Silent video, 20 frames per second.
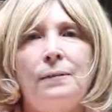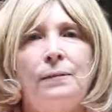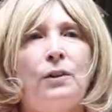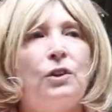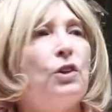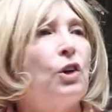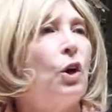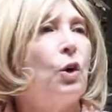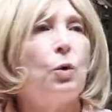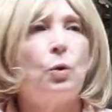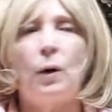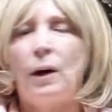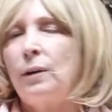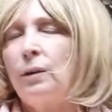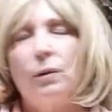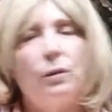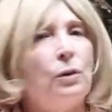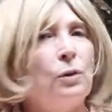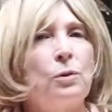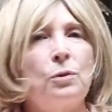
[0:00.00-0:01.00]
even know. I
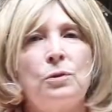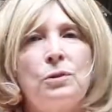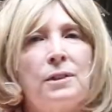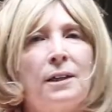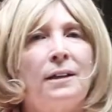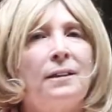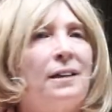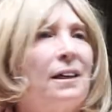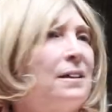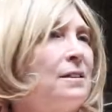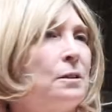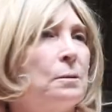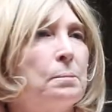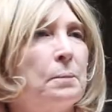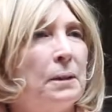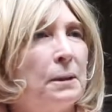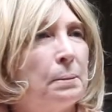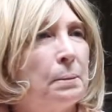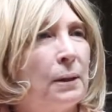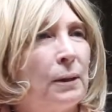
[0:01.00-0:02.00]
don't know who said that to
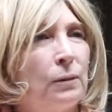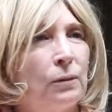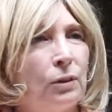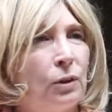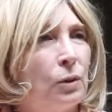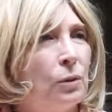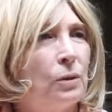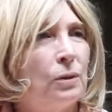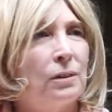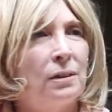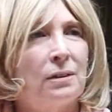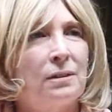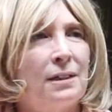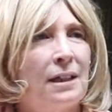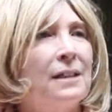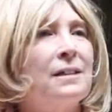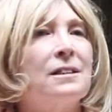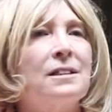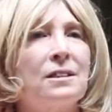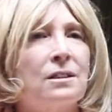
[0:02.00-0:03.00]
me about go to the
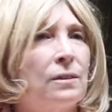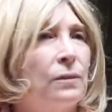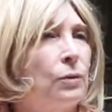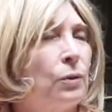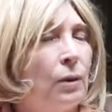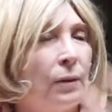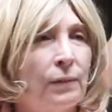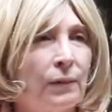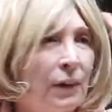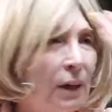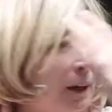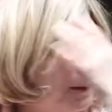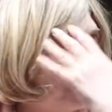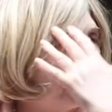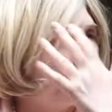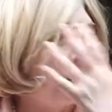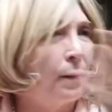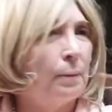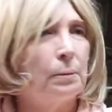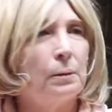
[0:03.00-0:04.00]
dentist if you have an eye
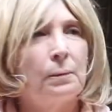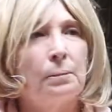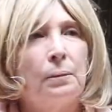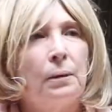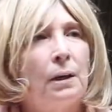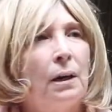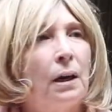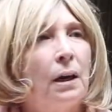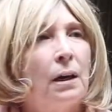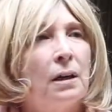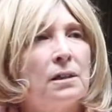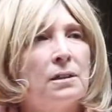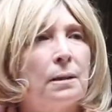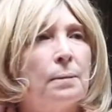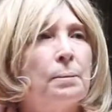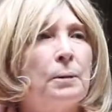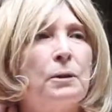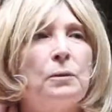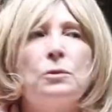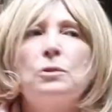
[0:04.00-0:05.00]
problem.
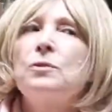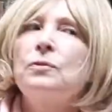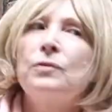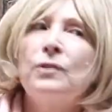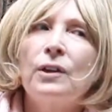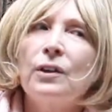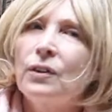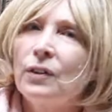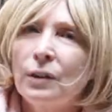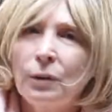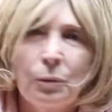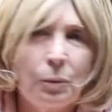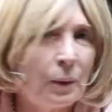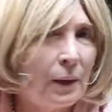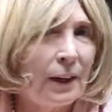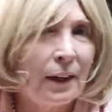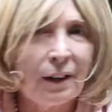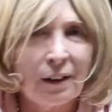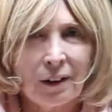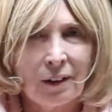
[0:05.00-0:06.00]
Someone who is very
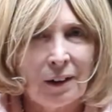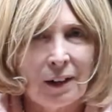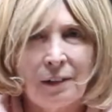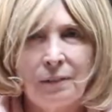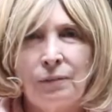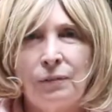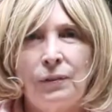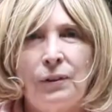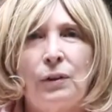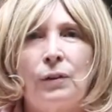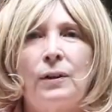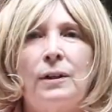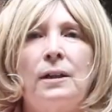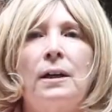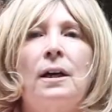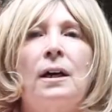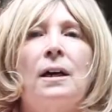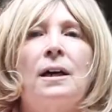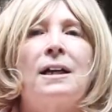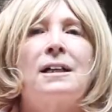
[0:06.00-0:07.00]
aware and very
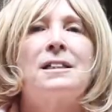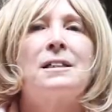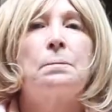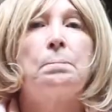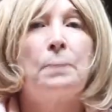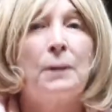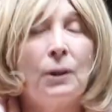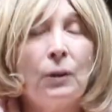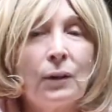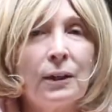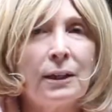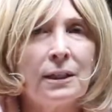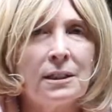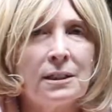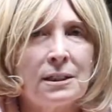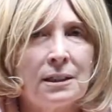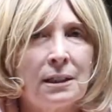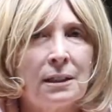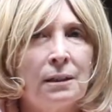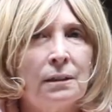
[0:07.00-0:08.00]

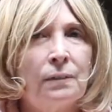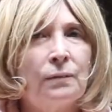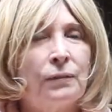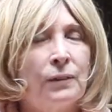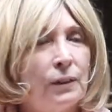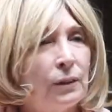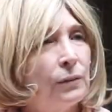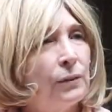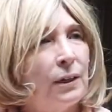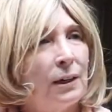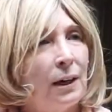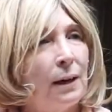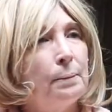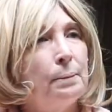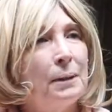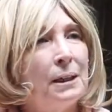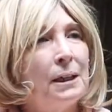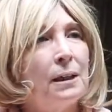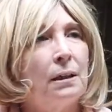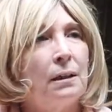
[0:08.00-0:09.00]
experienced in the field that I'm
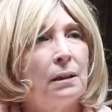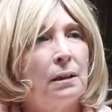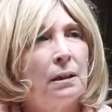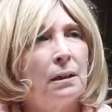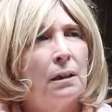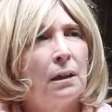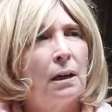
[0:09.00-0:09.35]
in